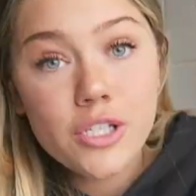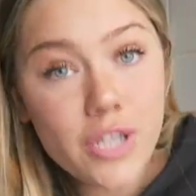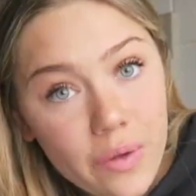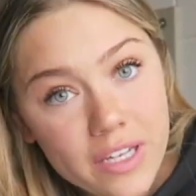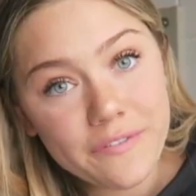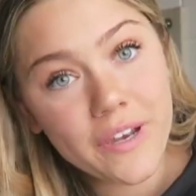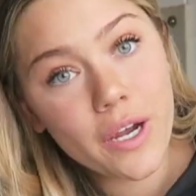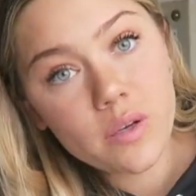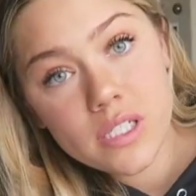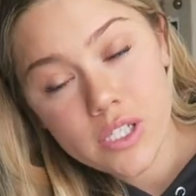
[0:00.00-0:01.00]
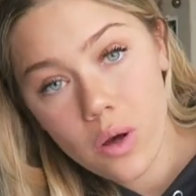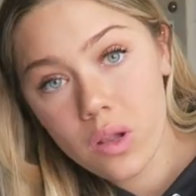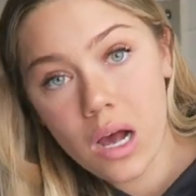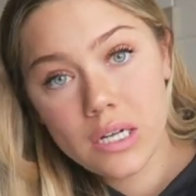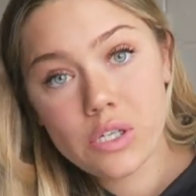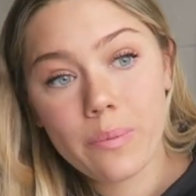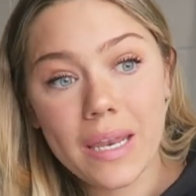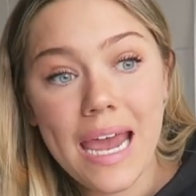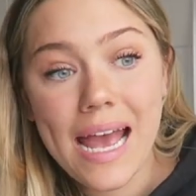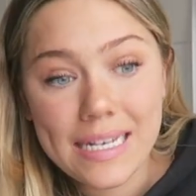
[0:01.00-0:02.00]
So this video is so long, so I'm
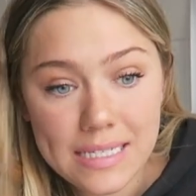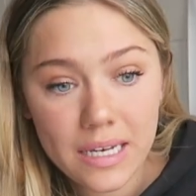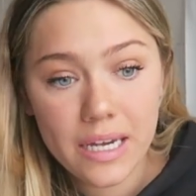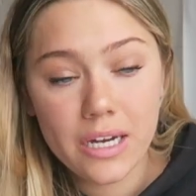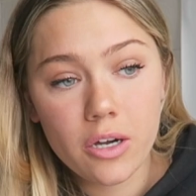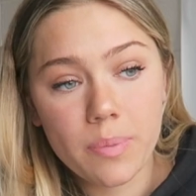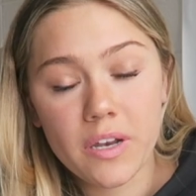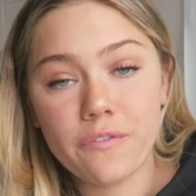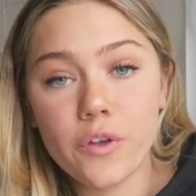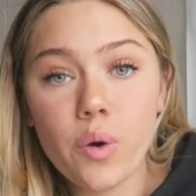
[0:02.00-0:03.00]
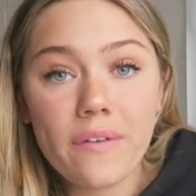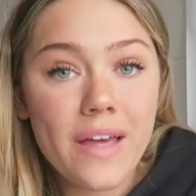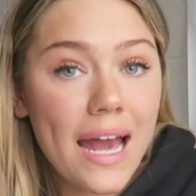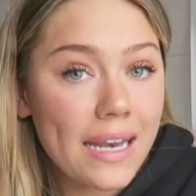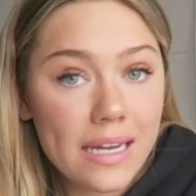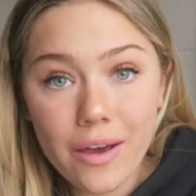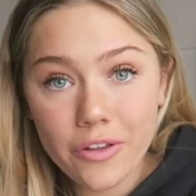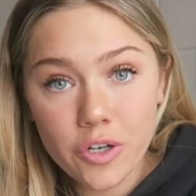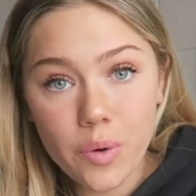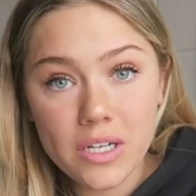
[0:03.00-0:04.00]
gonna end it here, but if you have any
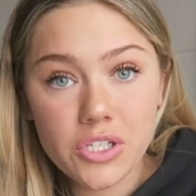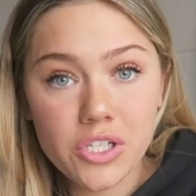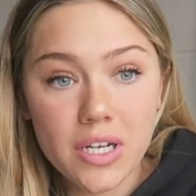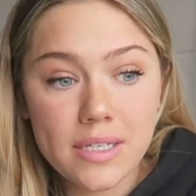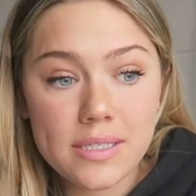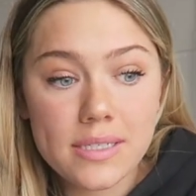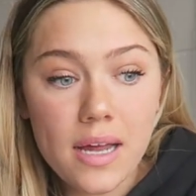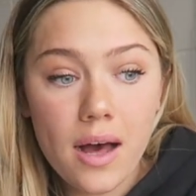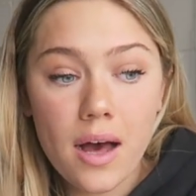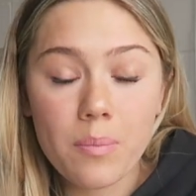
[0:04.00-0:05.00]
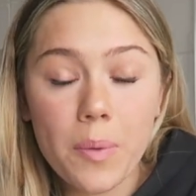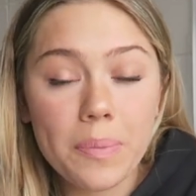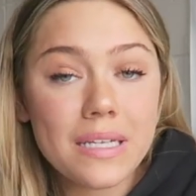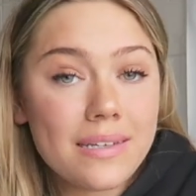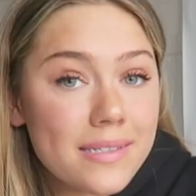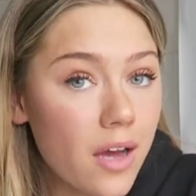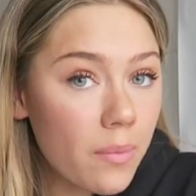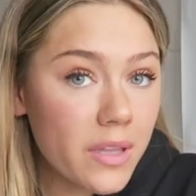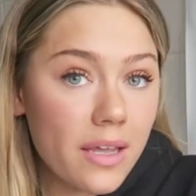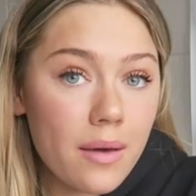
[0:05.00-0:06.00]
other questions, please
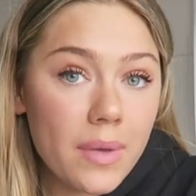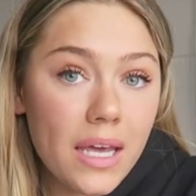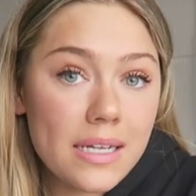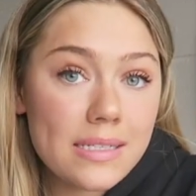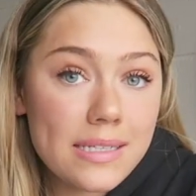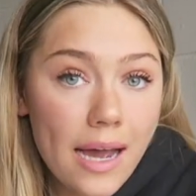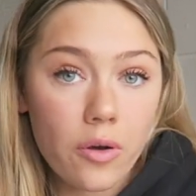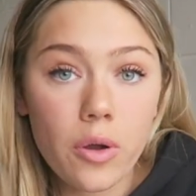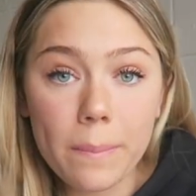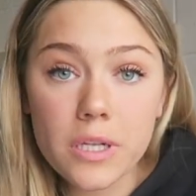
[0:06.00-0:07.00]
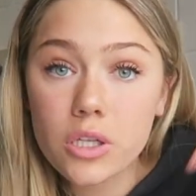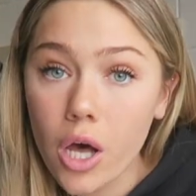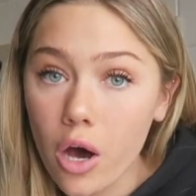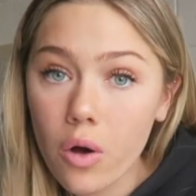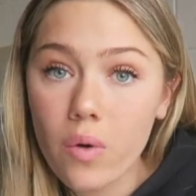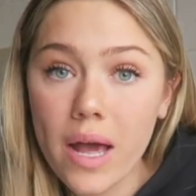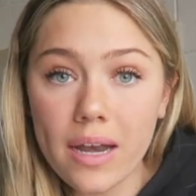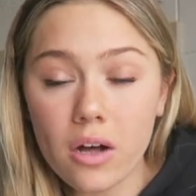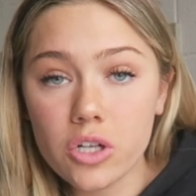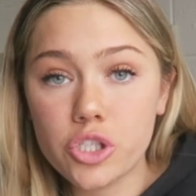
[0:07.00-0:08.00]
comment them down below
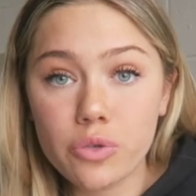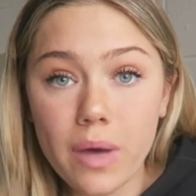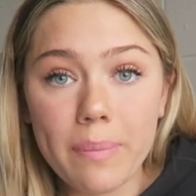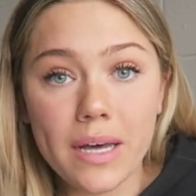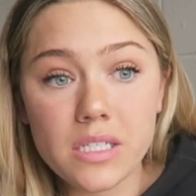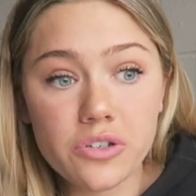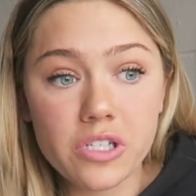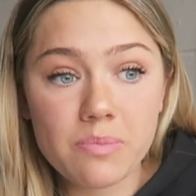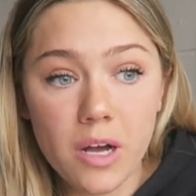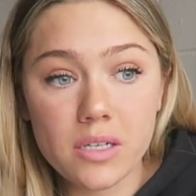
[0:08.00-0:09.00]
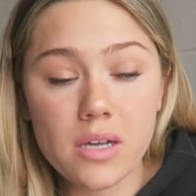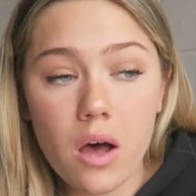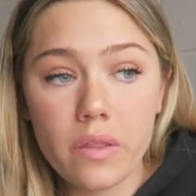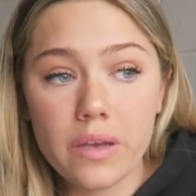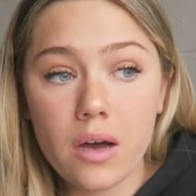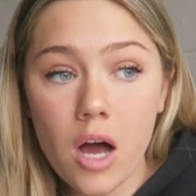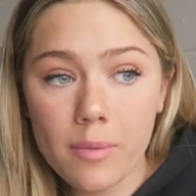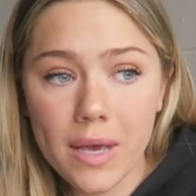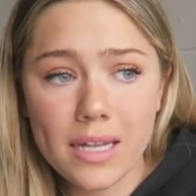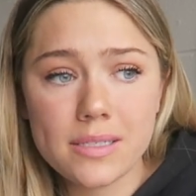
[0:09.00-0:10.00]
and I'll do my best to respond to all the
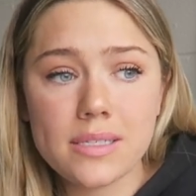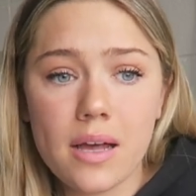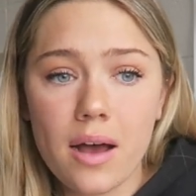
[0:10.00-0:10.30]
comments.